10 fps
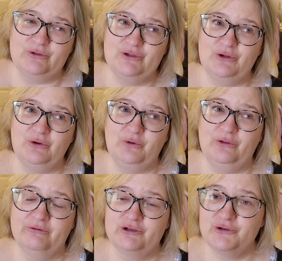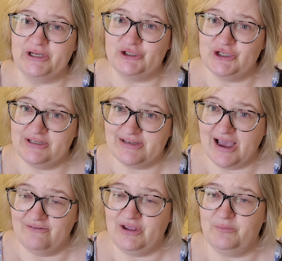to the retreat she's
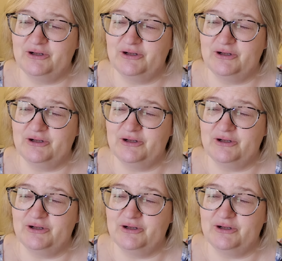having,